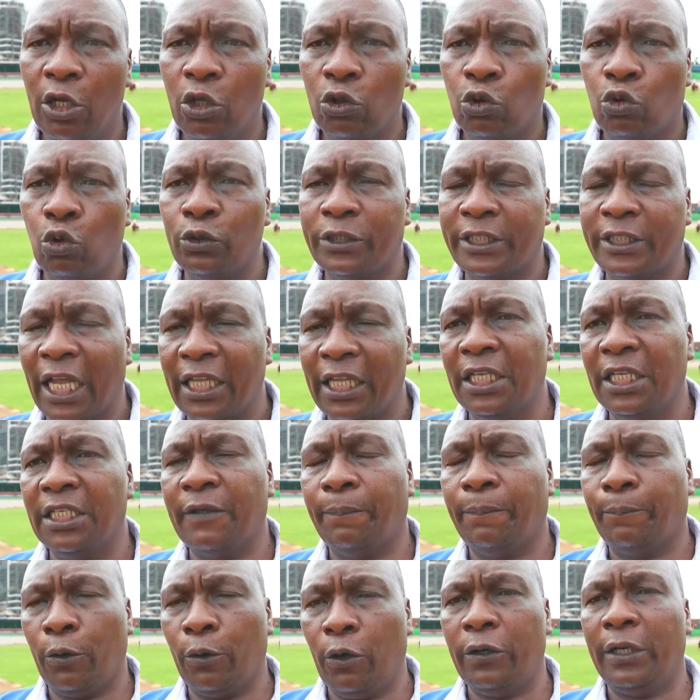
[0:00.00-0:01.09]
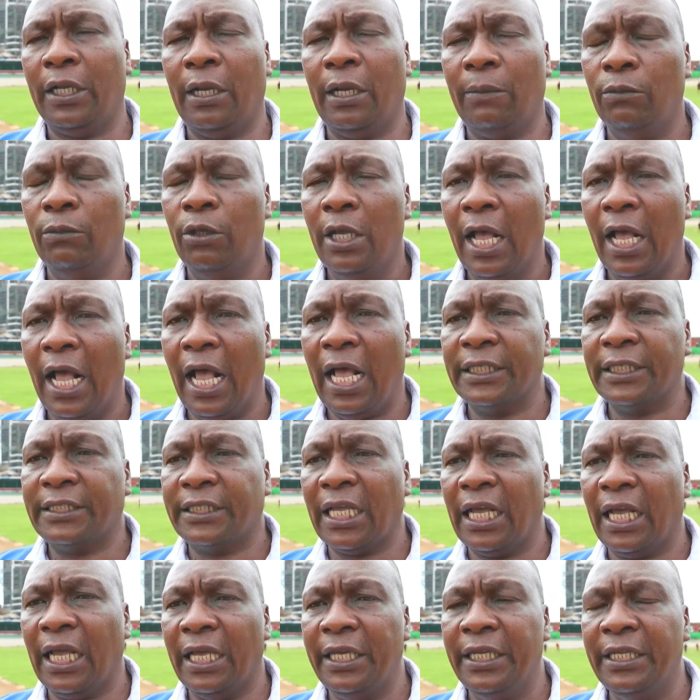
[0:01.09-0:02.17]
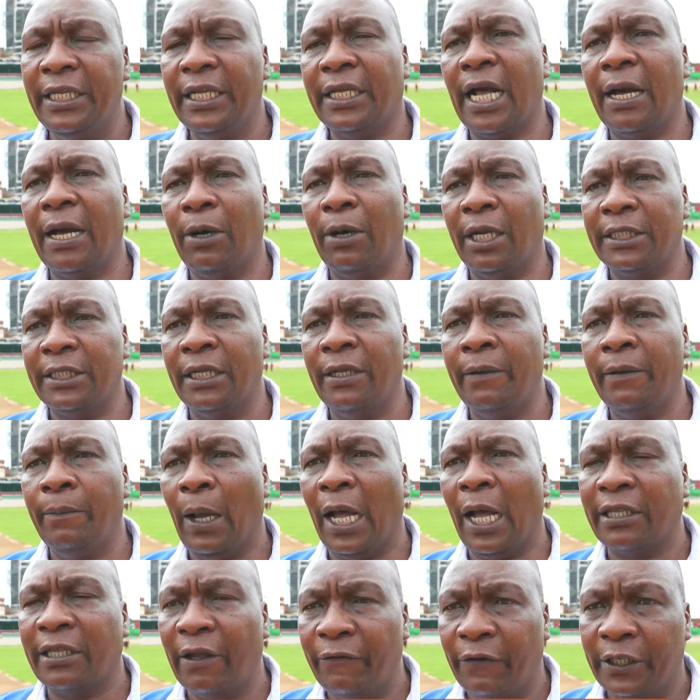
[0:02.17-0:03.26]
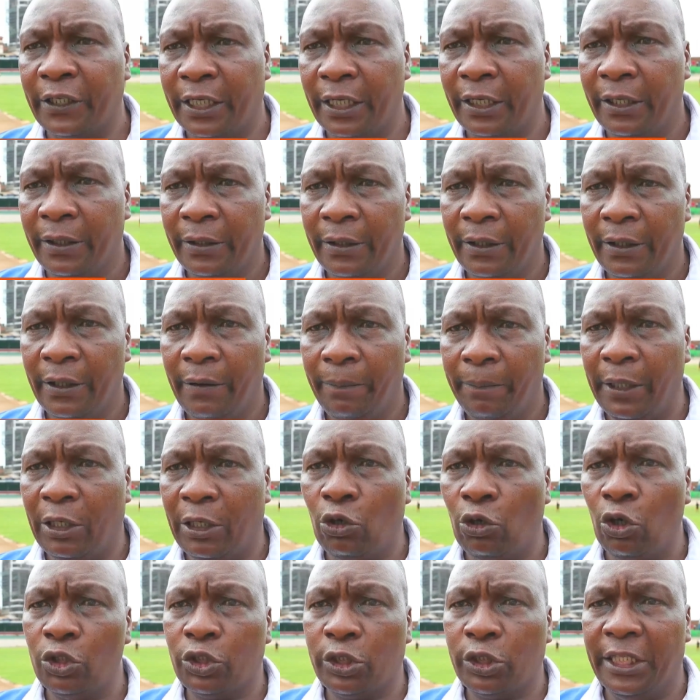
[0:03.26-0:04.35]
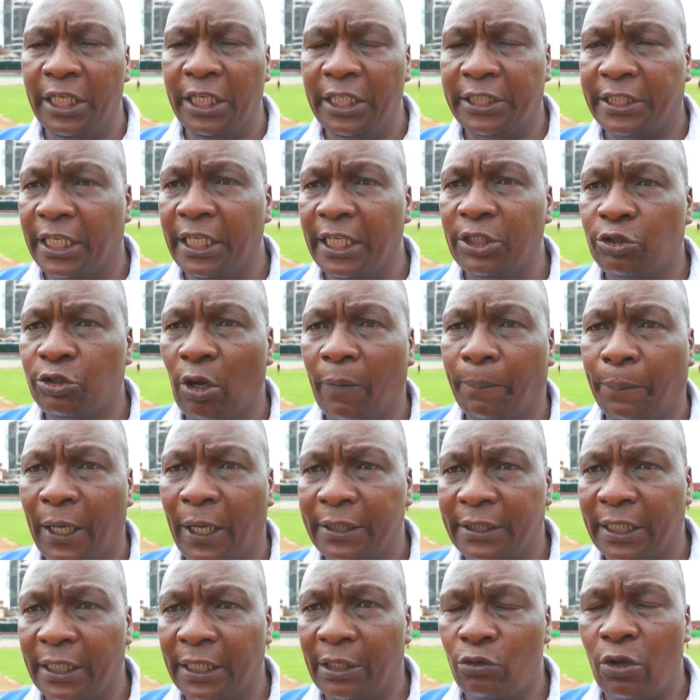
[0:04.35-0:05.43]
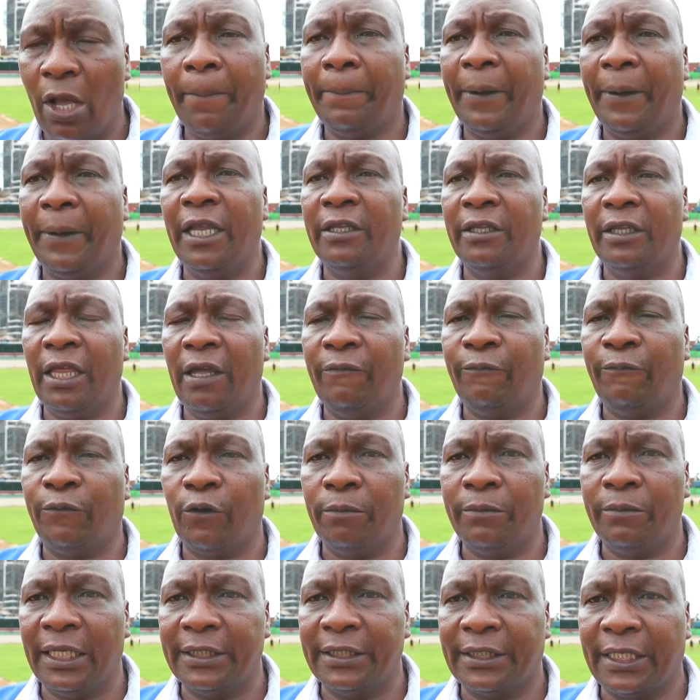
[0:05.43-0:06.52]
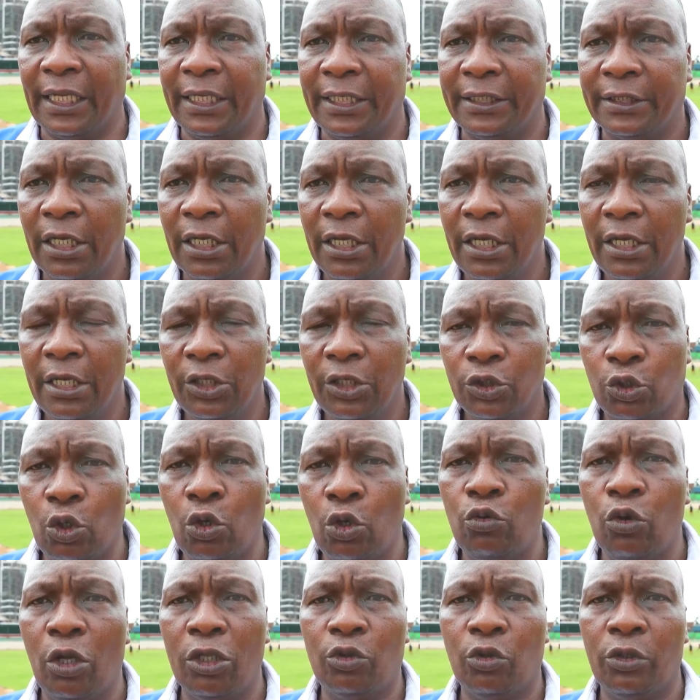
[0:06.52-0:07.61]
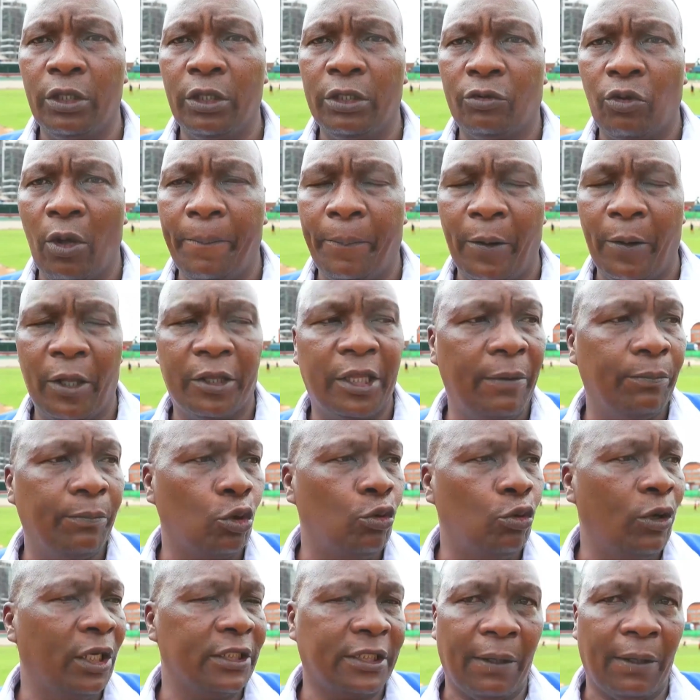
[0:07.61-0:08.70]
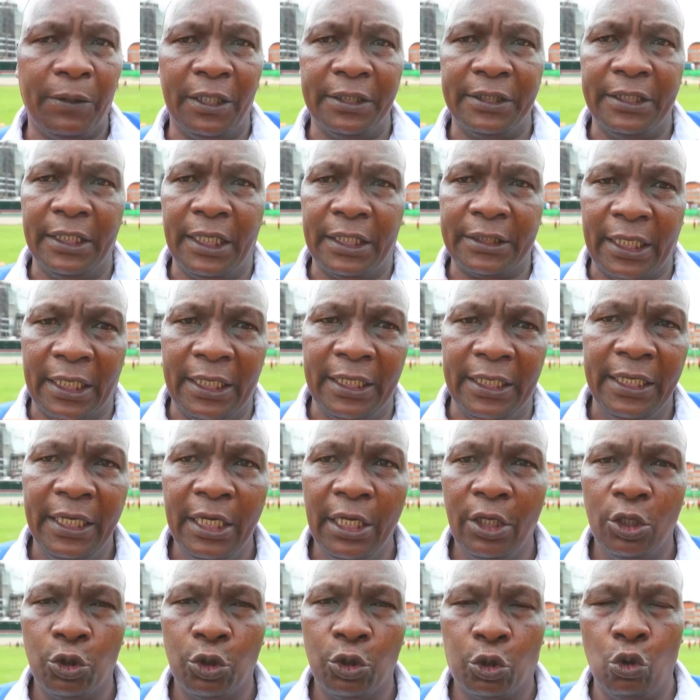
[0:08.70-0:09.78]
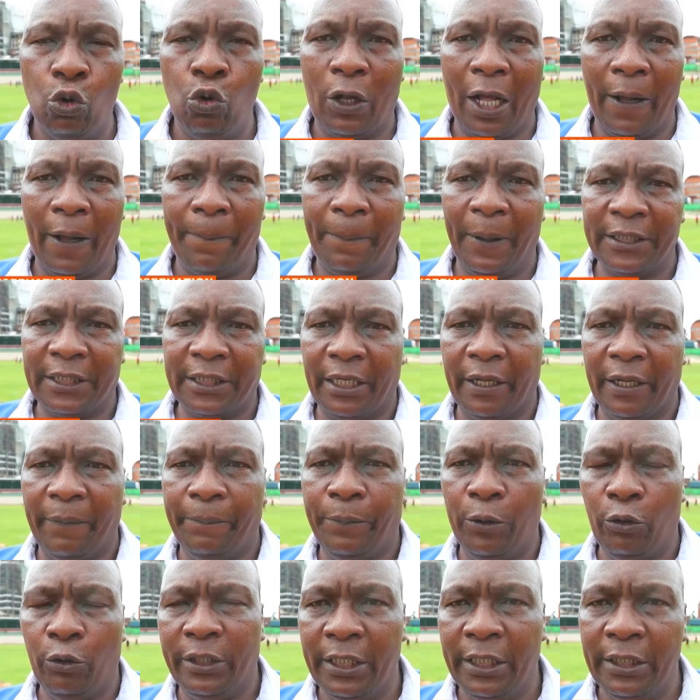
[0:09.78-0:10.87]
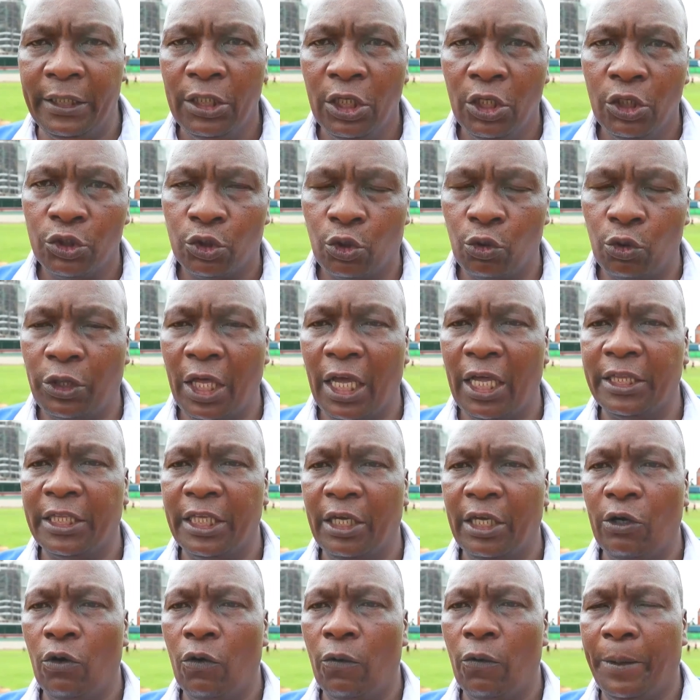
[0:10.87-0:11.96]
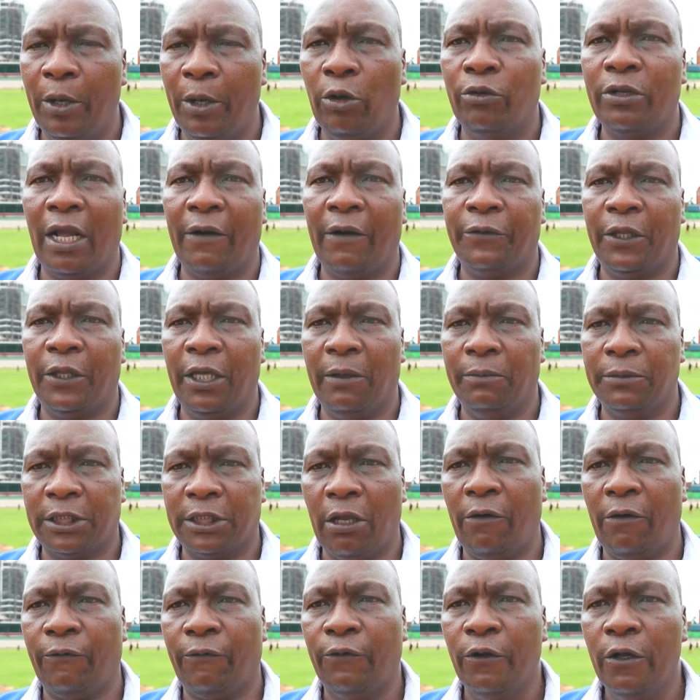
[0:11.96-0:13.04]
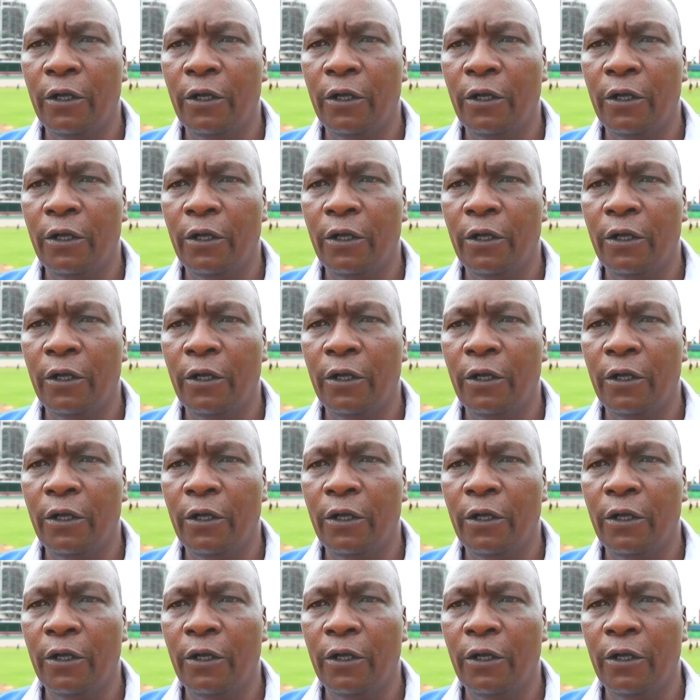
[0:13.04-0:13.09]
to start this program as an income and activity. Because these trees are planted, you are buying them from nurseries. So we want them to empower them to establish nursery, through capacity building, so that they will build up themselves.